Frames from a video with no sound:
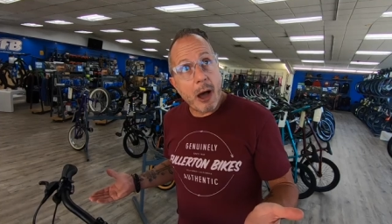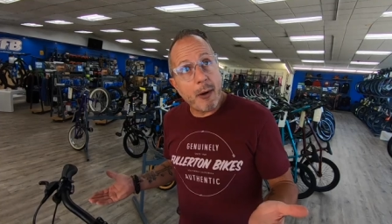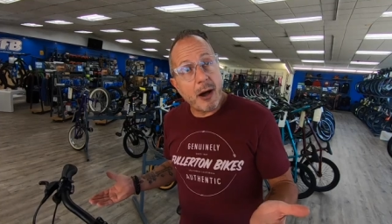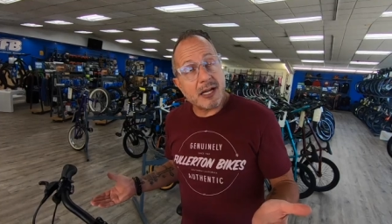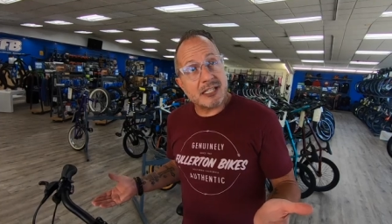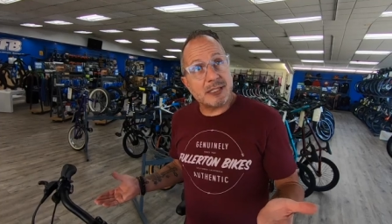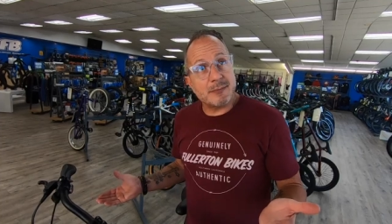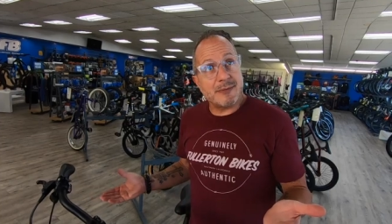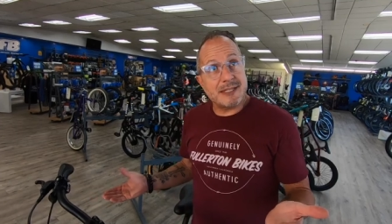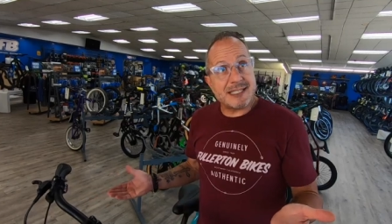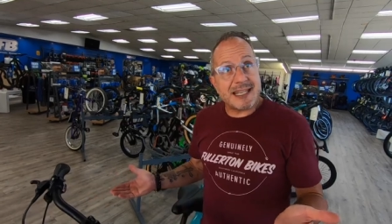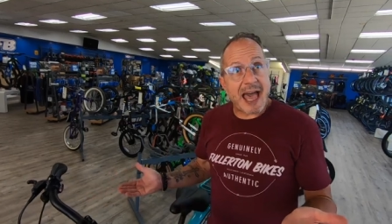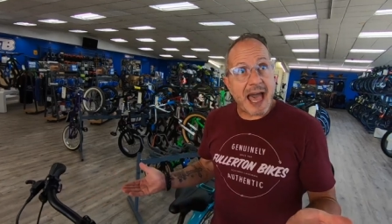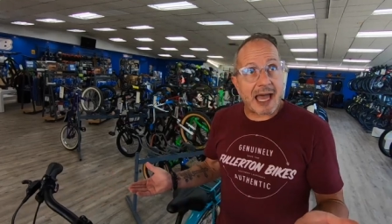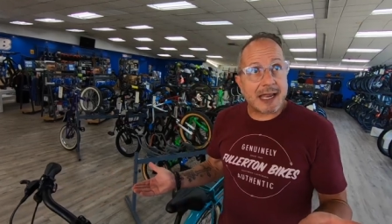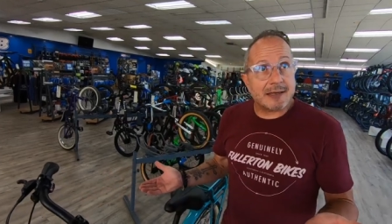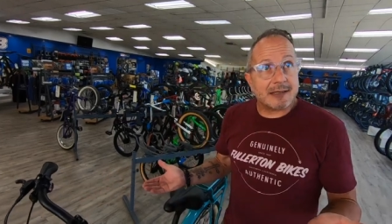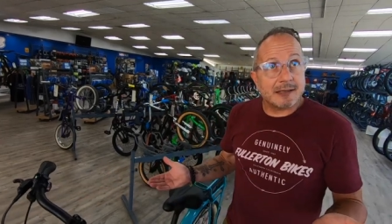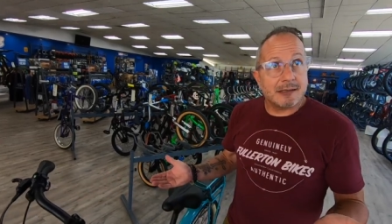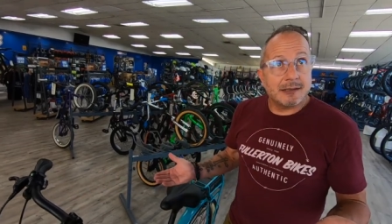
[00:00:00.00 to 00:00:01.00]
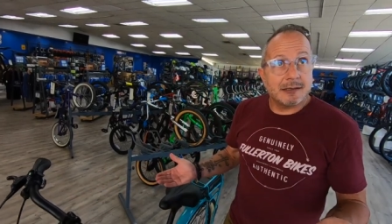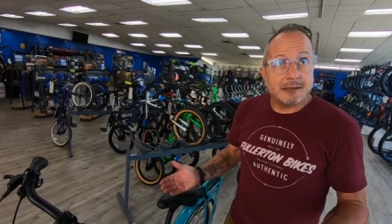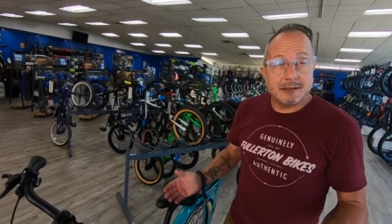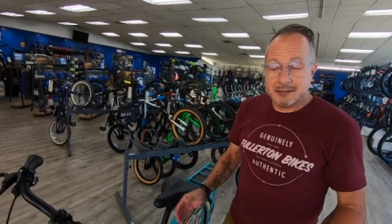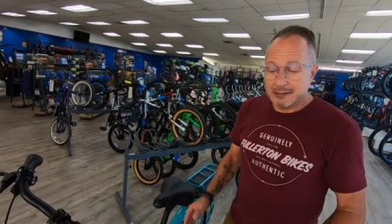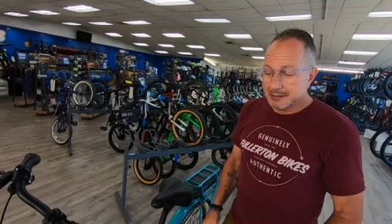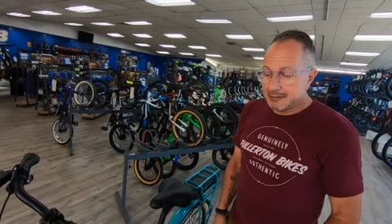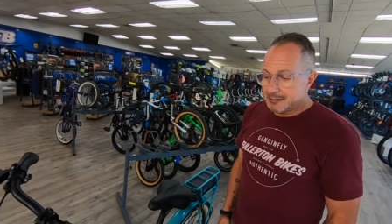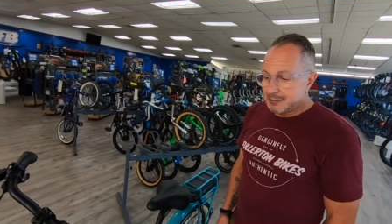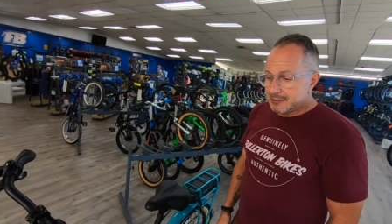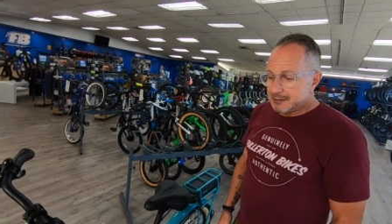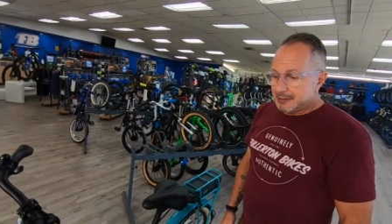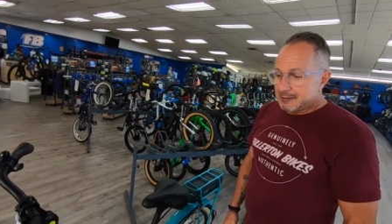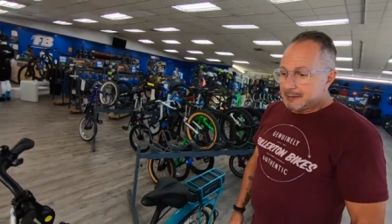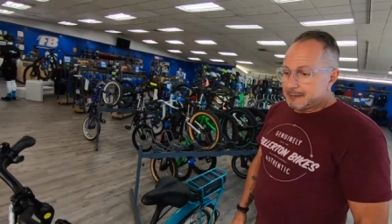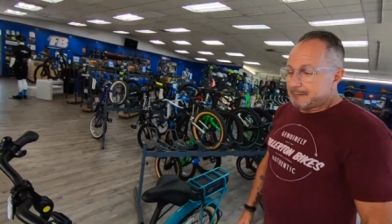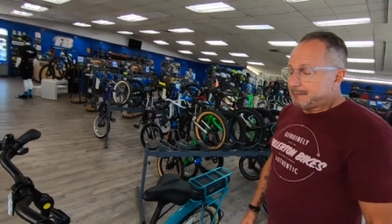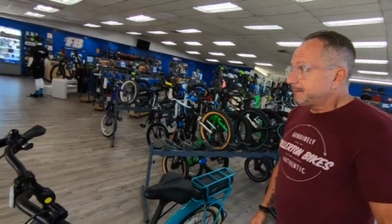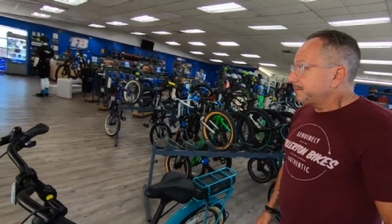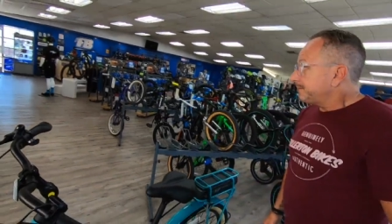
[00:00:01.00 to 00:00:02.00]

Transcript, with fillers: How awesome is that? Yeah, that's fantastic.